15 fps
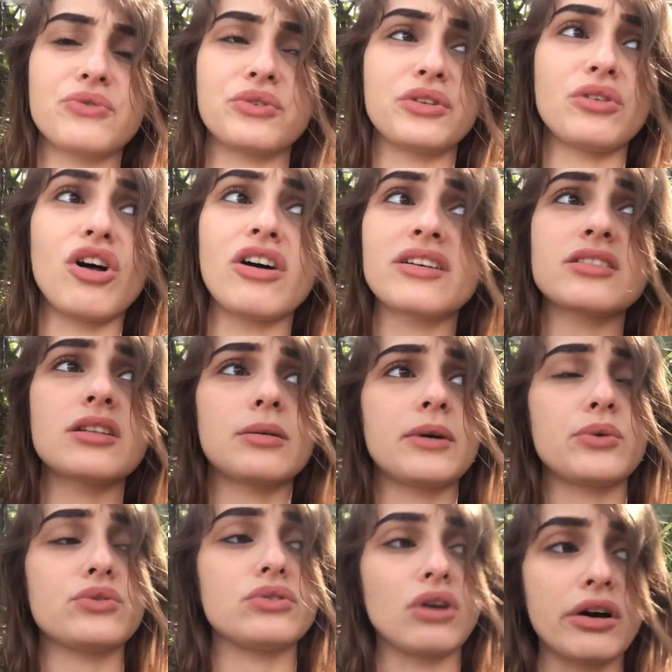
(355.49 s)
for the longest time I
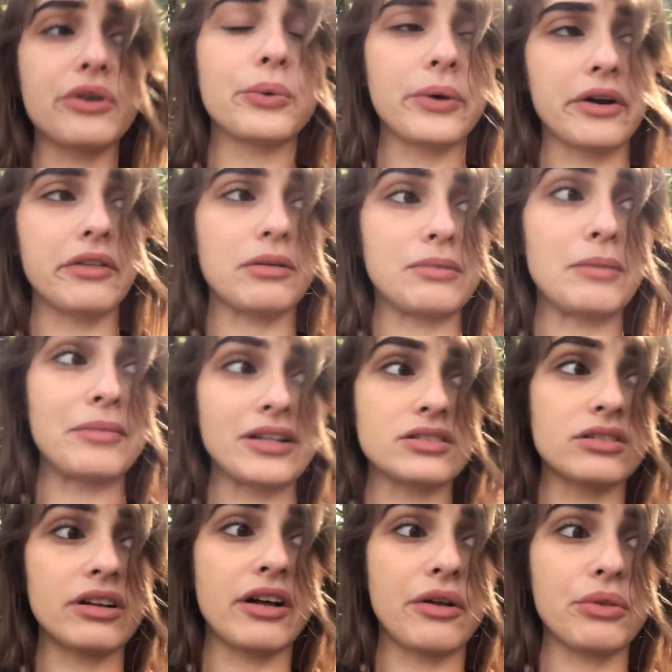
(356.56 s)
was not aware that my
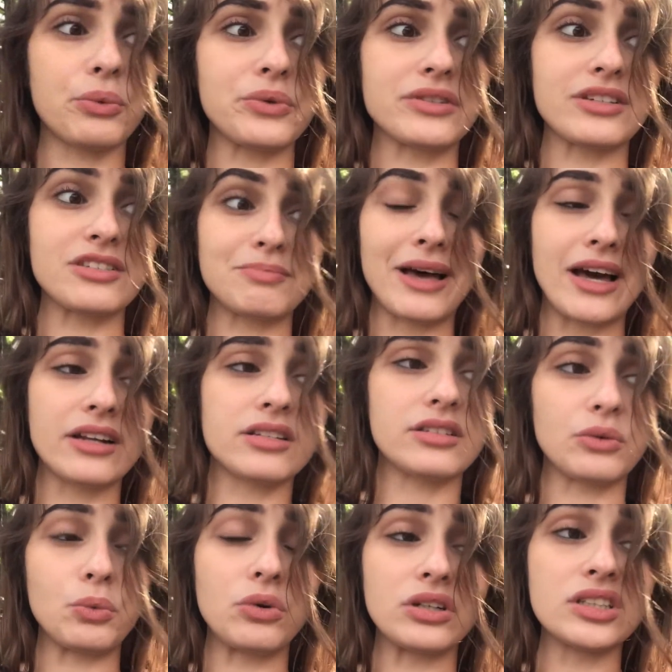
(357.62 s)
mental health was as bad as
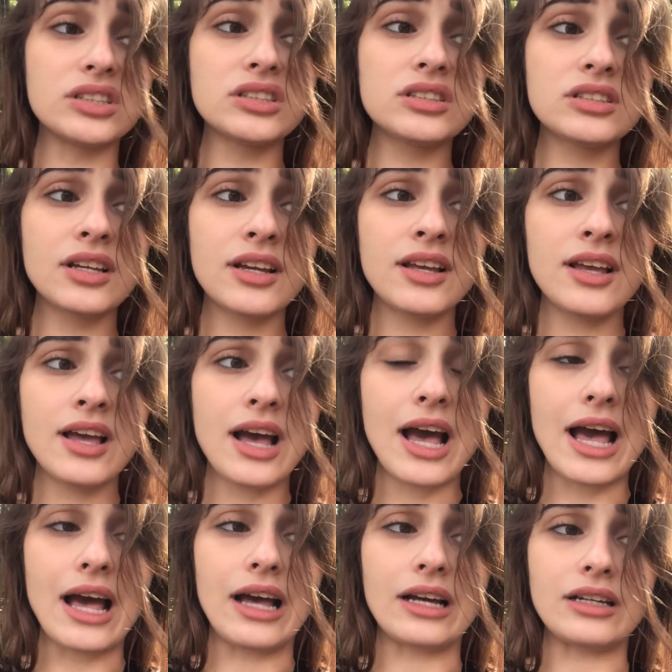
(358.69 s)
it was.
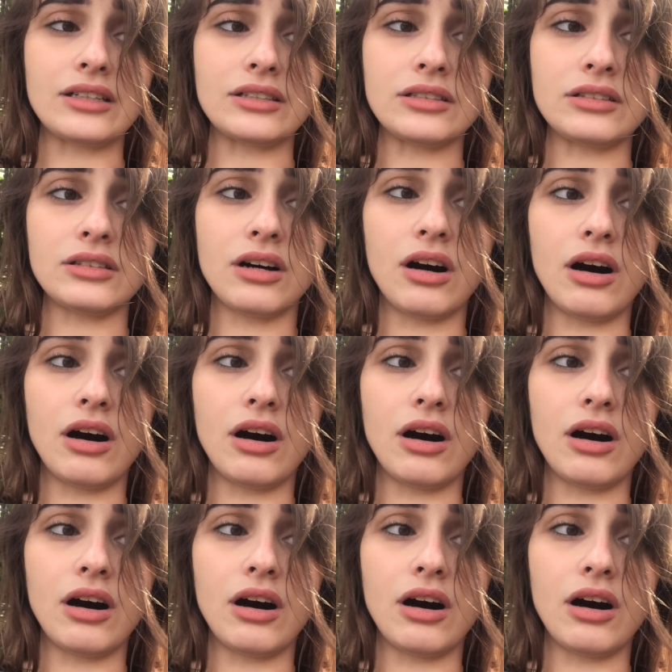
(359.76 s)
And